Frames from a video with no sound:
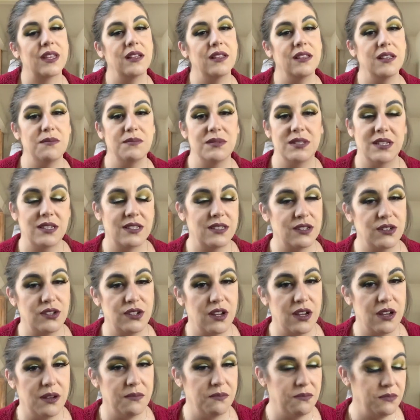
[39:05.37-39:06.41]
Lipsticks are
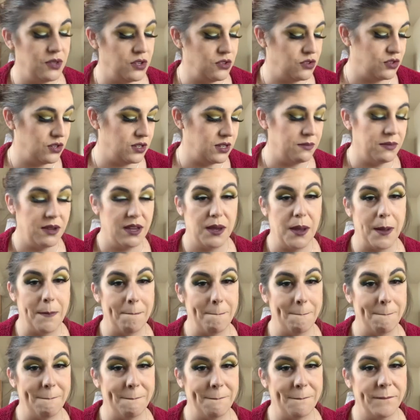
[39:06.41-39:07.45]
not usually my
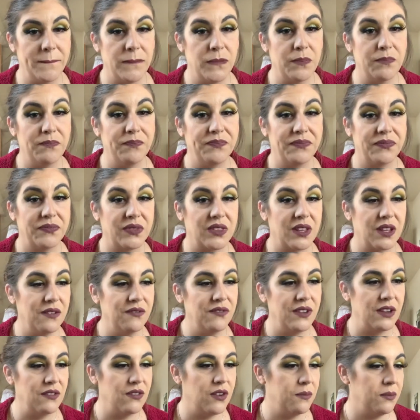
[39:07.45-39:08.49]

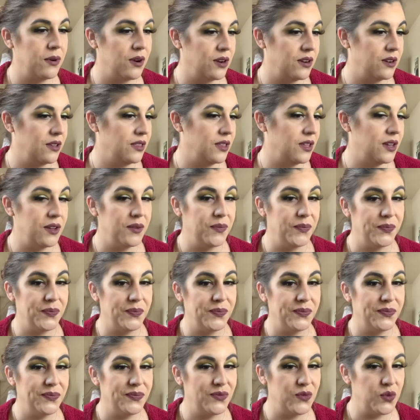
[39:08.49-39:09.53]
favorite part of the
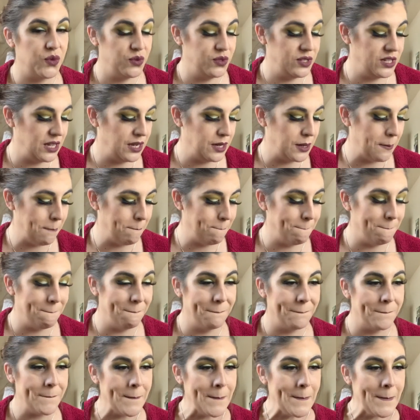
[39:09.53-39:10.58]
routine,
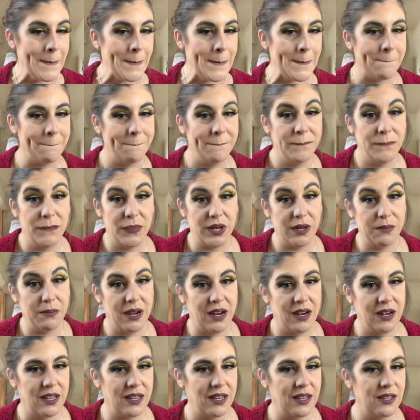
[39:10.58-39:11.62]
but I'm
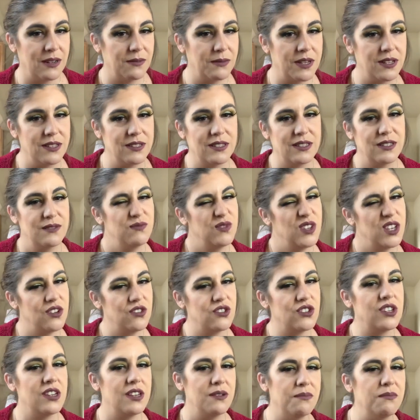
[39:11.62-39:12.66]
adding it because it
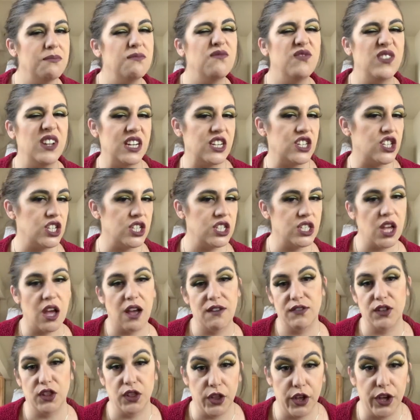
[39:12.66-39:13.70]
usually finishes
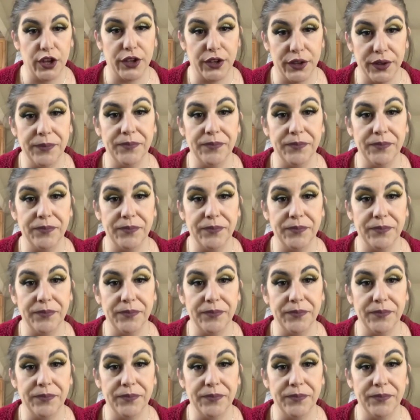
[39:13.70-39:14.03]
off a look.